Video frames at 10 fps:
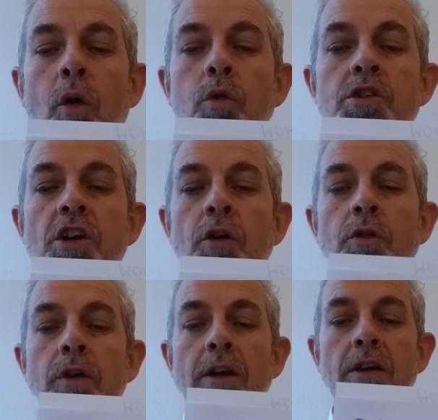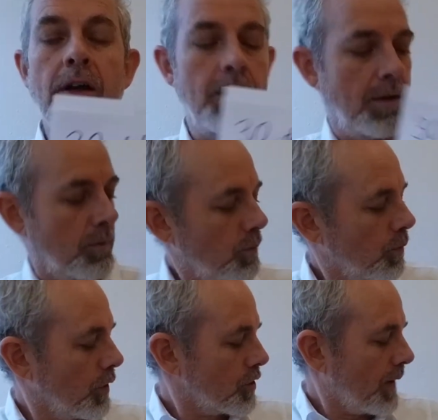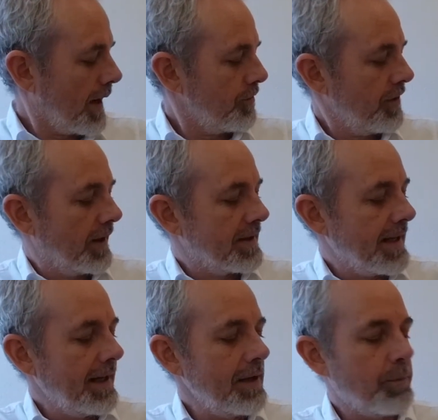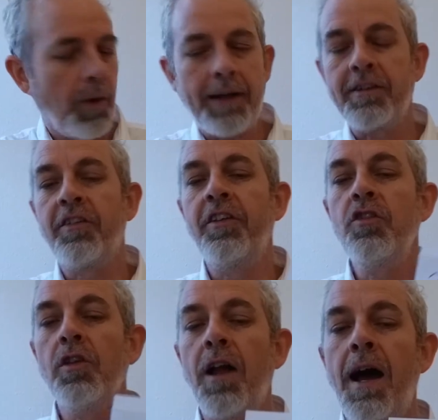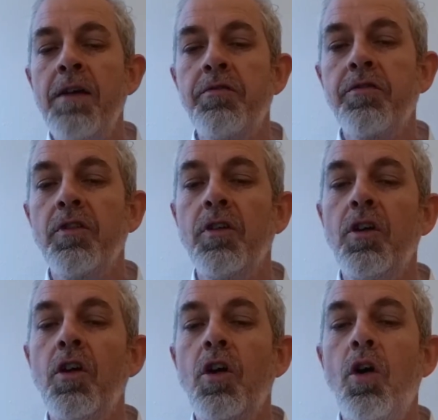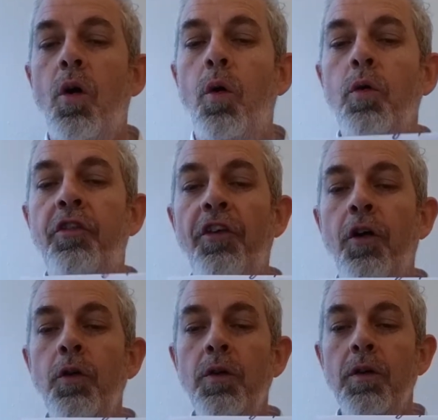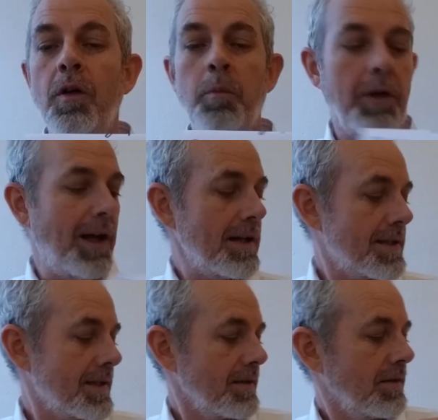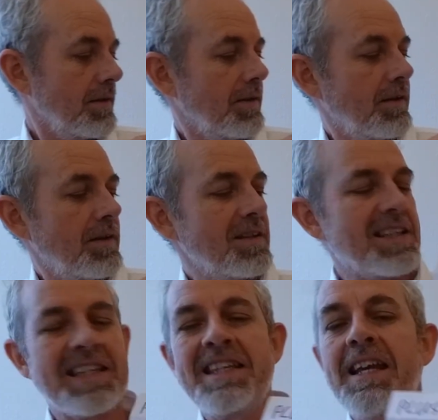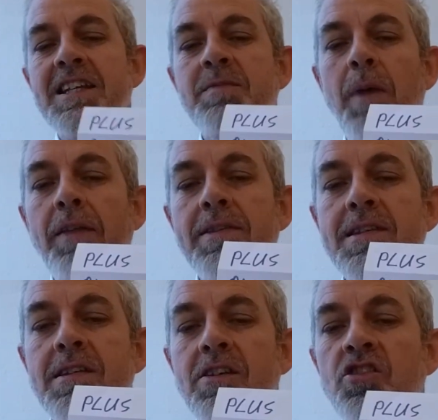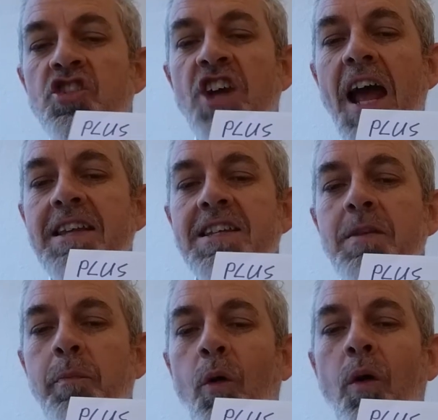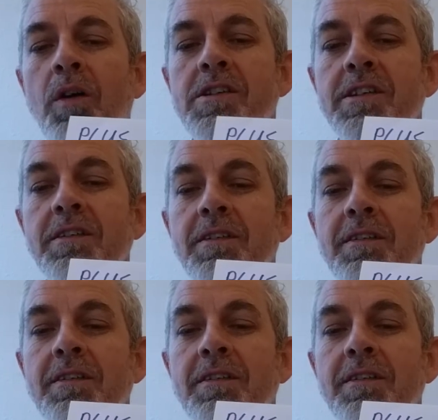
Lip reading: What do I have here? Daily practice in your life. Also, plus 6 months chat support,